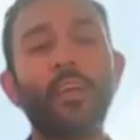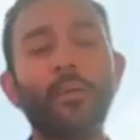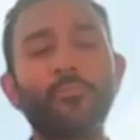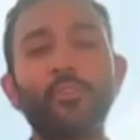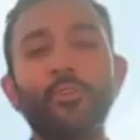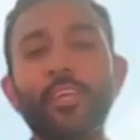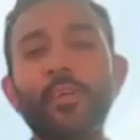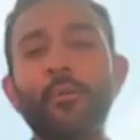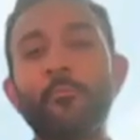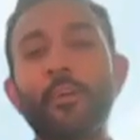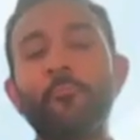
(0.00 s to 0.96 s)
Absolutely.
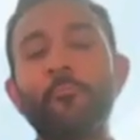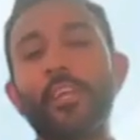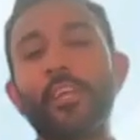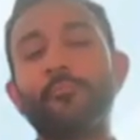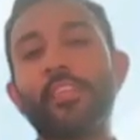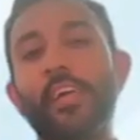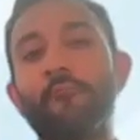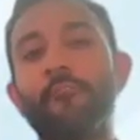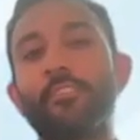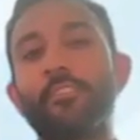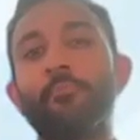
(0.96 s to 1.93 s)
And when it comes to that
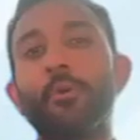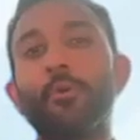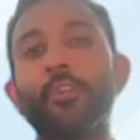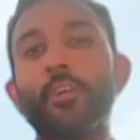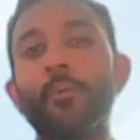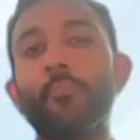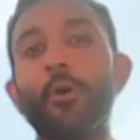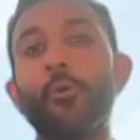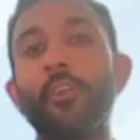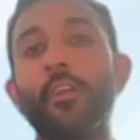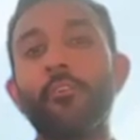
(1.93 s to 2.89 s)
visibility
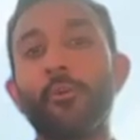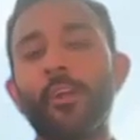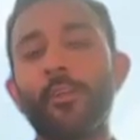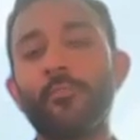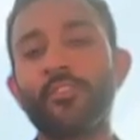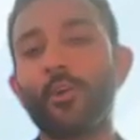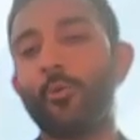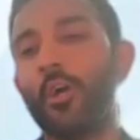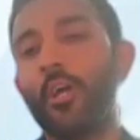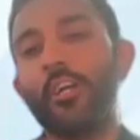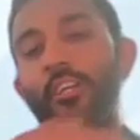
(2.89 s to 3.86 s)
component of it, right? So,
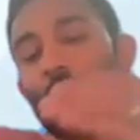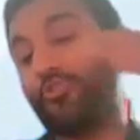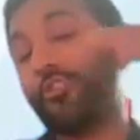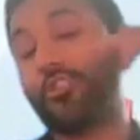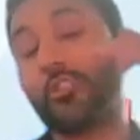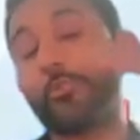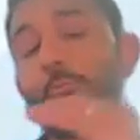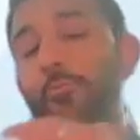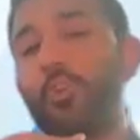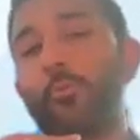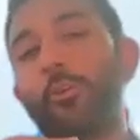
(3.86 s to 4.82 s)
traditionally, when we
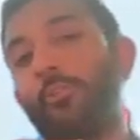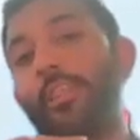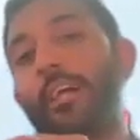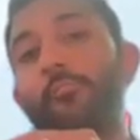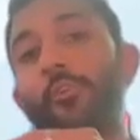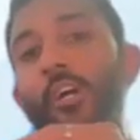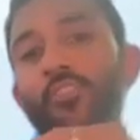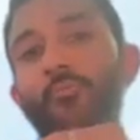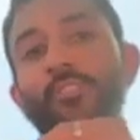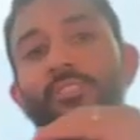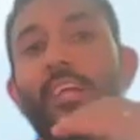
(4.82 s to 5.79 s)
start working with a lot of our
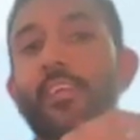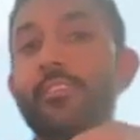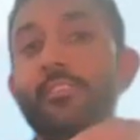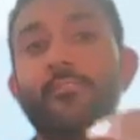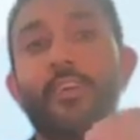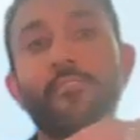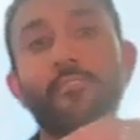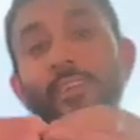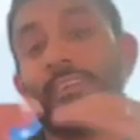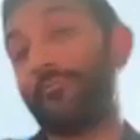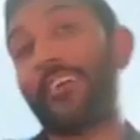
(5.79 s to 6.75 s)
customers, a lot of these events,
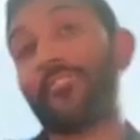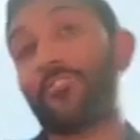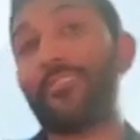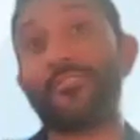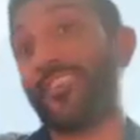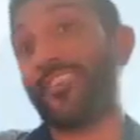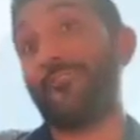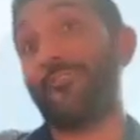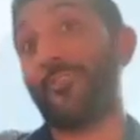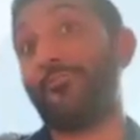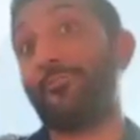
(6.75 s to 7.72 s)
like, as you mentioned, they're kind of
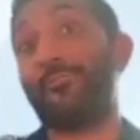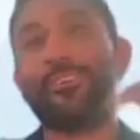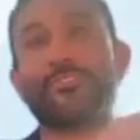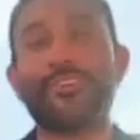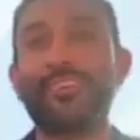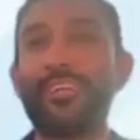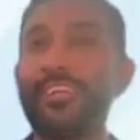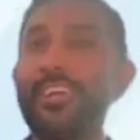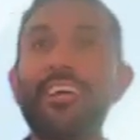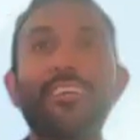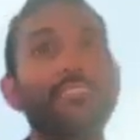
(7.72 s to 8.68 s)
all over the place, right? Like
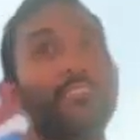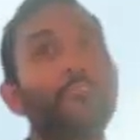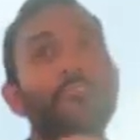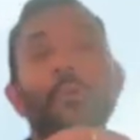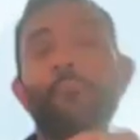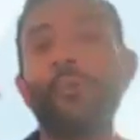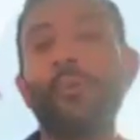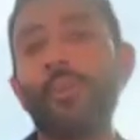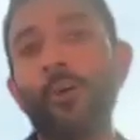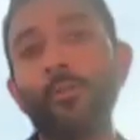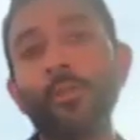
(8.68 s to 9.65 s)
some of them might be on
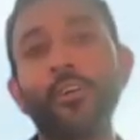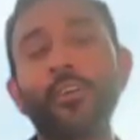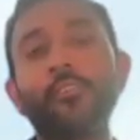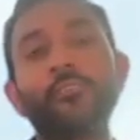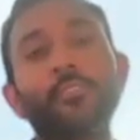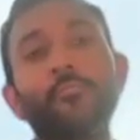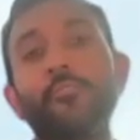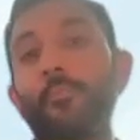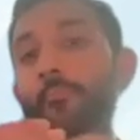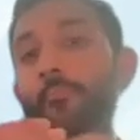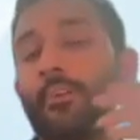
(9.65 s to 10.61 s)
Outlook, some of them
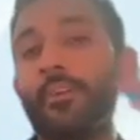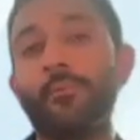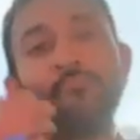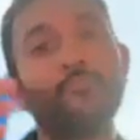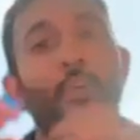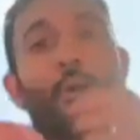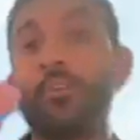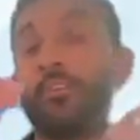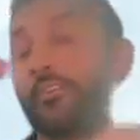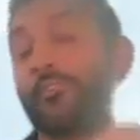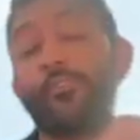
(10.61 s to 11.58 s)
might be, on
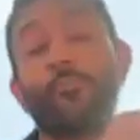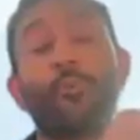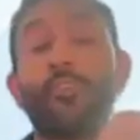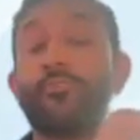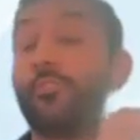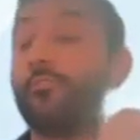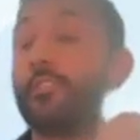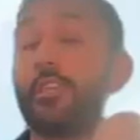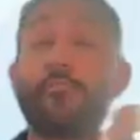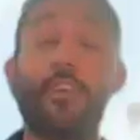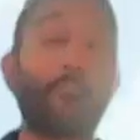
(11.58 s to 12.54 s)
a third-party service
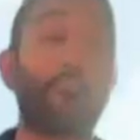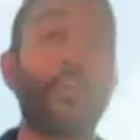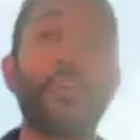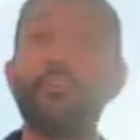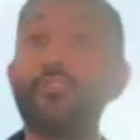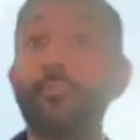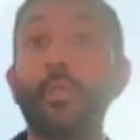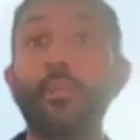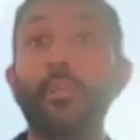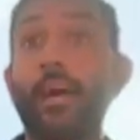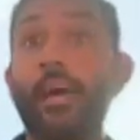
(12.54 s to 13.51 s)
like Eventbrite or something
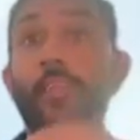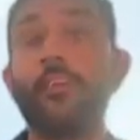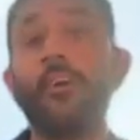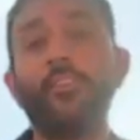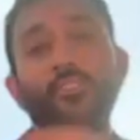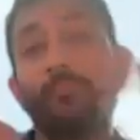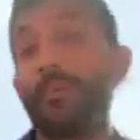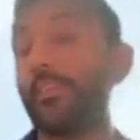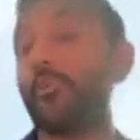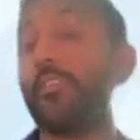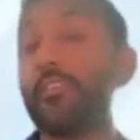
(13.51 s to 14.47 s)
like that, just
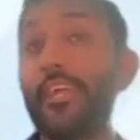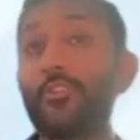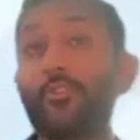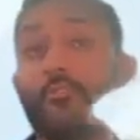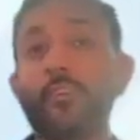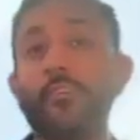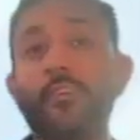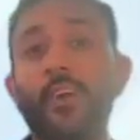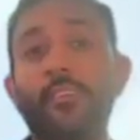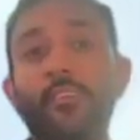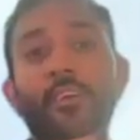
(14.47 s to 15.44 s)
depending on the nature of the
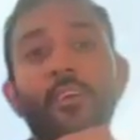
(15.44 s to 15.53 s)
event.